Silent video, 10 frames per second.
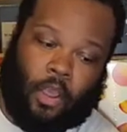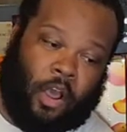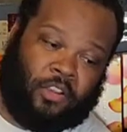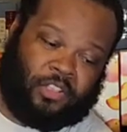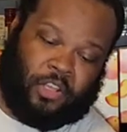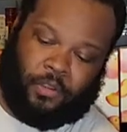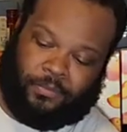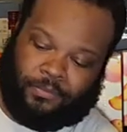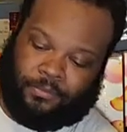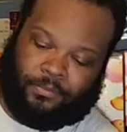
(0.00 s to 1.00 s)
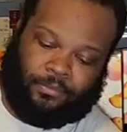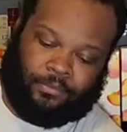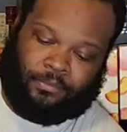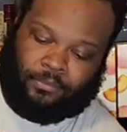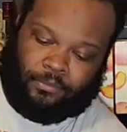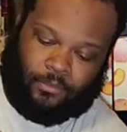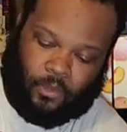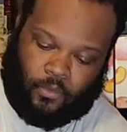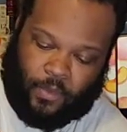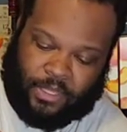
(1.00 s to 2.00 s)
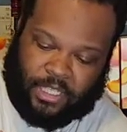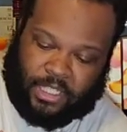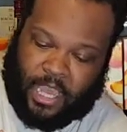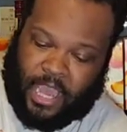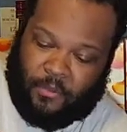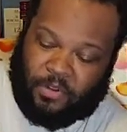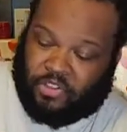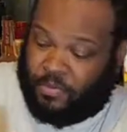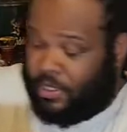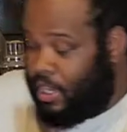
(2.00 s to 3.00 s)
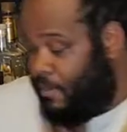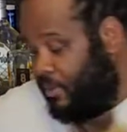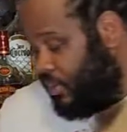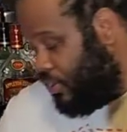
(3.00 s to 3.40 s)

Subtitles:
Also with this can, which will be coming